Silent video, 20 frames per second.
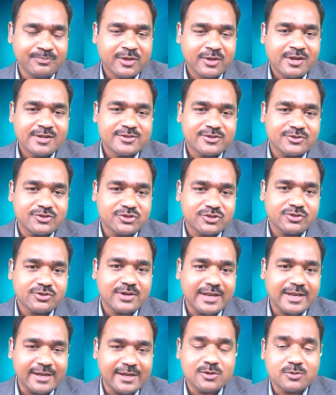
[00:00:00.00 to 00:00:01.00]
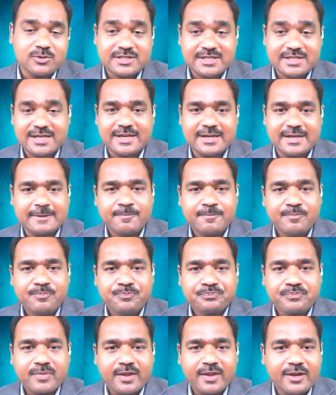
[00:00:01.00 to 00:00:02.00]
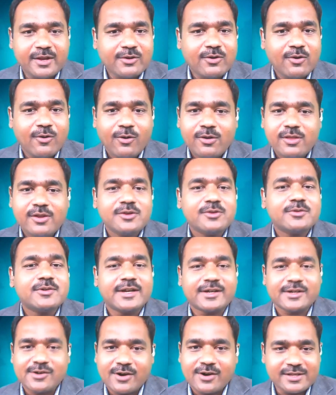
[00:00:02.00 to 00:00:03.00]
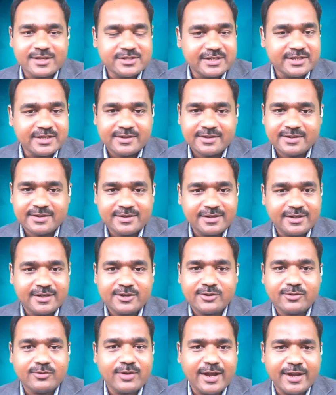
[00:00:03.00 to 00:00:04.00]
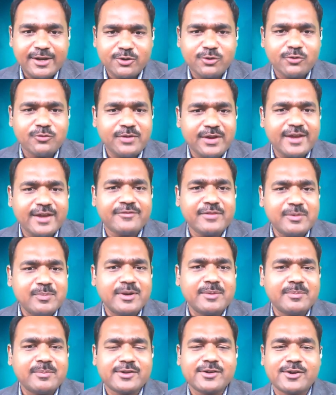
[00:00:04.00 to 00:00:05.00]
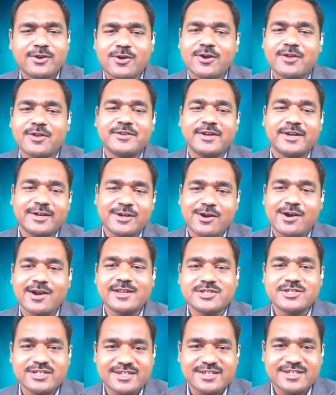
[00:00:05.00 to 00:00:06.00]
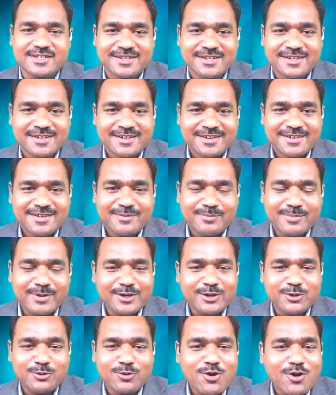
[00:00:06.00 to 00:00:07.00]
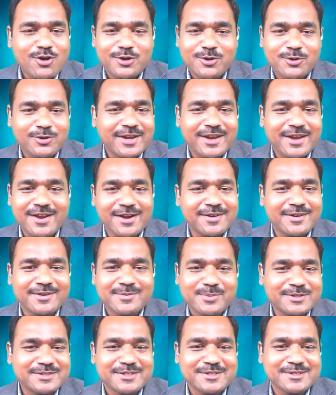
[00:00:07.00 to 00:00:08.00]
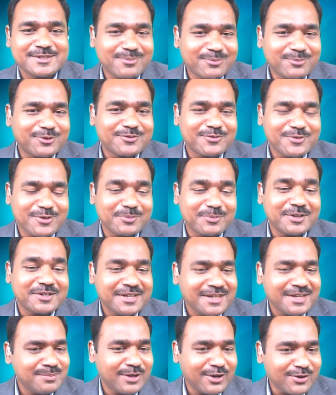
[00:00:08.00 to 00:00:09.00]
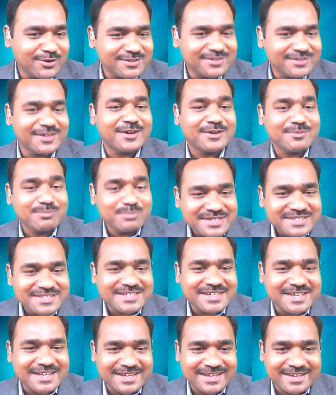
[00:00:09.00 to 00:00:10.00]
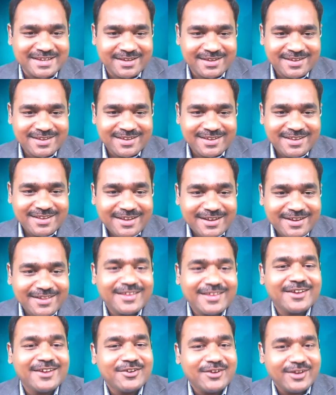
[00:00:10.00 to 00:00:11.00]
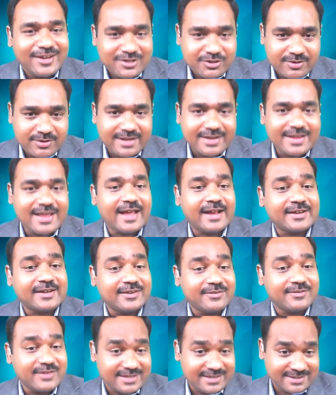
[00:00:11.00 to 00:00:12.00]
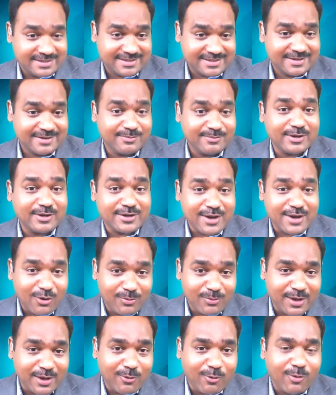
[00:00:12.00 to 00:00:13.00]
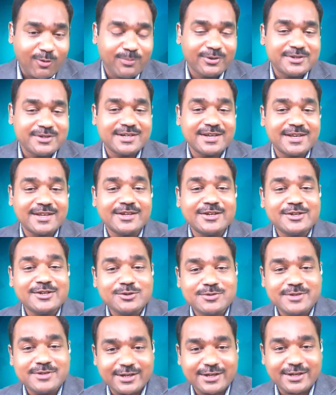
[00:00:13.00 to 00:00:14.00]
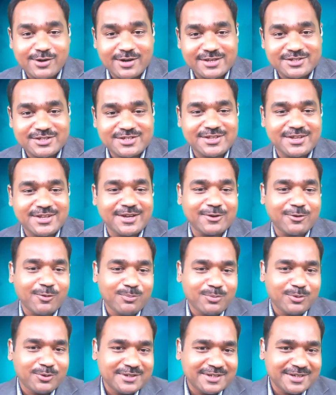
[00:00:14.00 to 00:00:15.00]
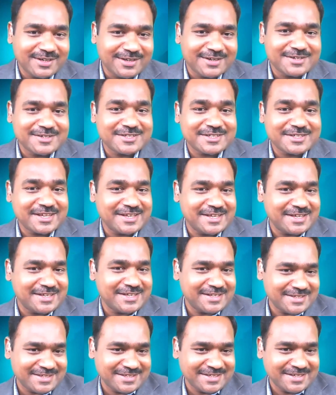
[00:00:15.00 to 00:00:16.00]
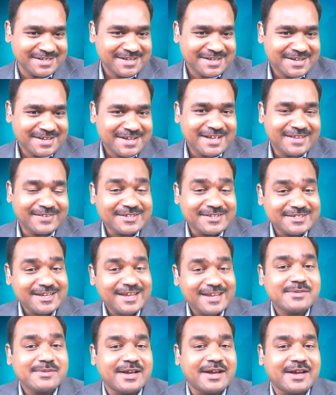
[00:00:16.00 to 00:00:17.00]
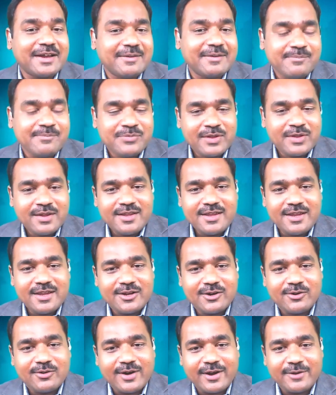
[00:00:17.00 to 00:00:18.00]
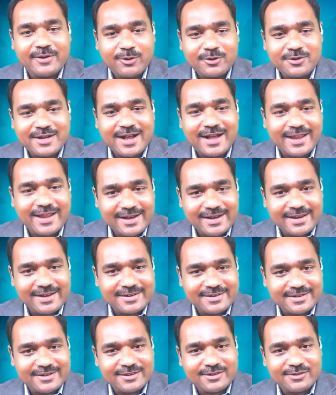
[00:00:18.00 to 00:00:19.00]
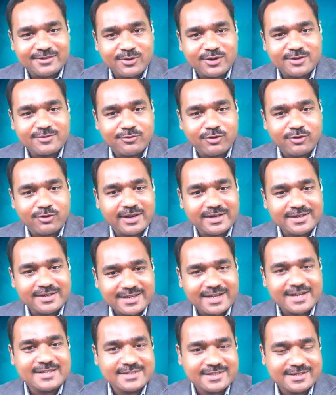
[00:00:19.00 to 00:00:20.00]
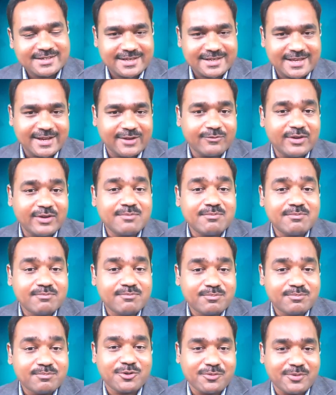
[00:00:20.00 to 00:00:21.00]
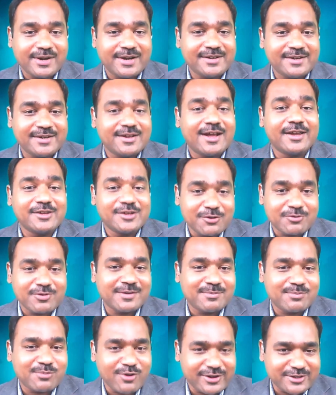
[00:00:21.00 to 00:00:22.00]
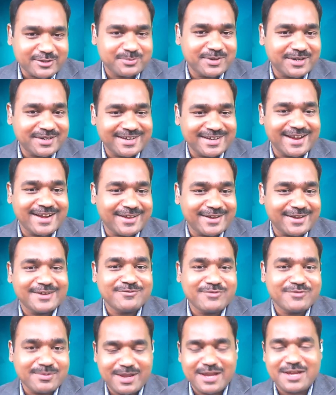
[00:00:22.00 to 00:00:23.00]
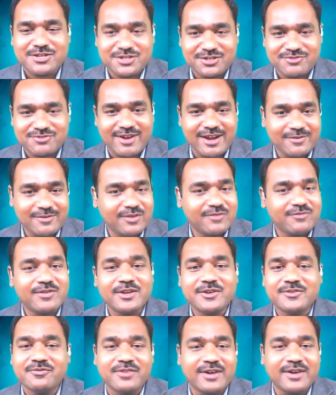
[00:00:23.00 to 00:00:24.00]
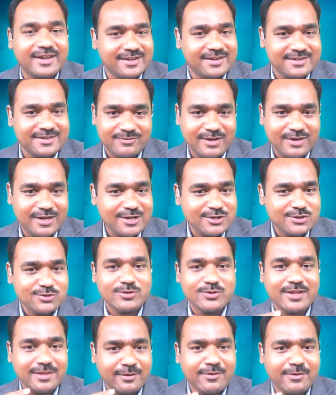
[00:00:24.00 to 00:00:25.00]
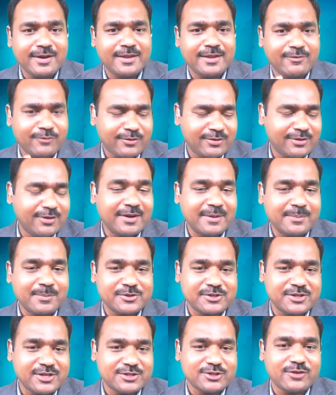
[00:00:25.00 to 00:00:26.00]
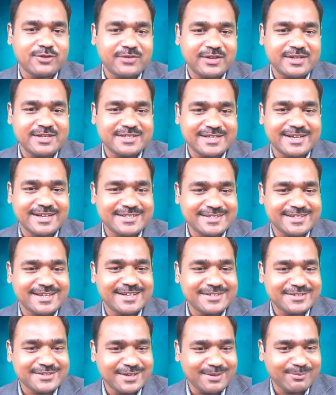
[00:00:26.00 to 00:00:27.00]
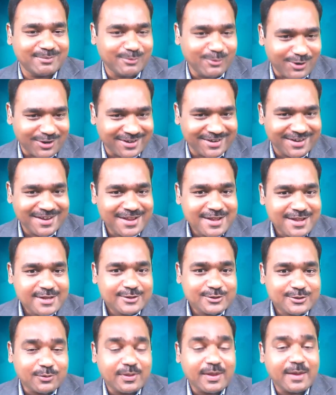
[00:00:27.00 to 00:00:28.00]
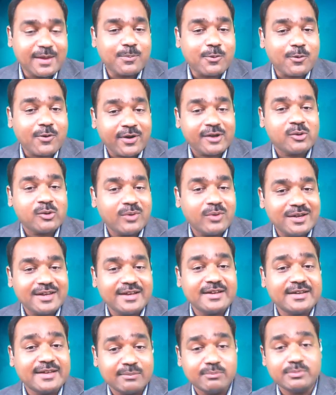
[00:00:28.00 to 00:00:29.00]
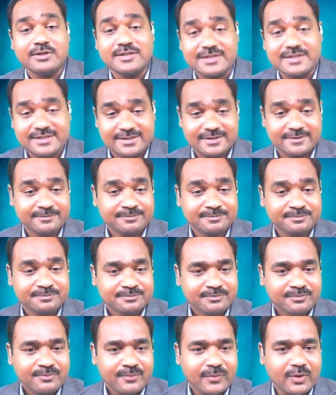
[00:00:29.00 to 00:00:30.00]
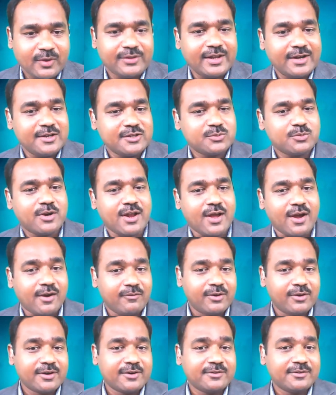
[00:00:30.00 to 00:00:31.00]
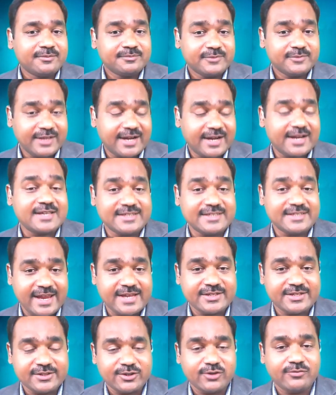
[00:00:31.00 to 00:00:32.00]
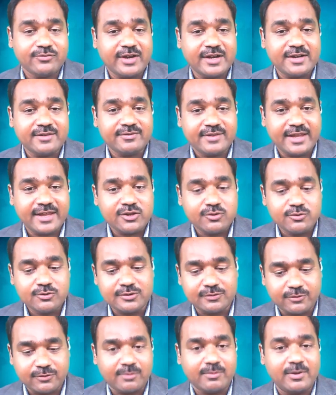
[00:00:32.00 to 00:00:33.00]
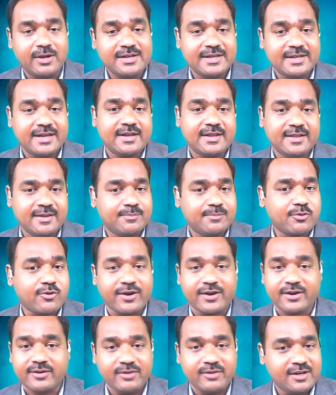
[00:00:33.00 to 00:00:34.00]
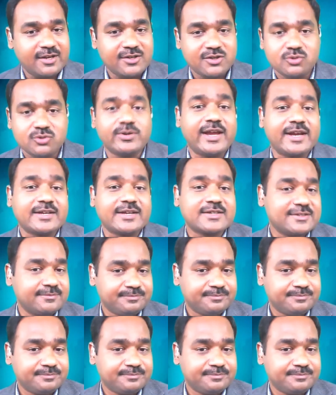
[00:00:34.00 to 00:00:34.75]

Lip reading: So Joe, like you said, you know, all the new technology, you know, I know we have implemented a lot of technologies, but you don't get 100% support from the team because they are busy in their day-to-day activities. But now they're open to learn new technology. They're open to learn skills. At the same time, you know, I want to highlight, you know, what Flobile does is like we provide accurate prospect data information, right? We verify it. We do the 30% of the inside sales team work. So their productivity doubles. Now that is what our data says, you know, when they use Flobile data, their productivity 2x.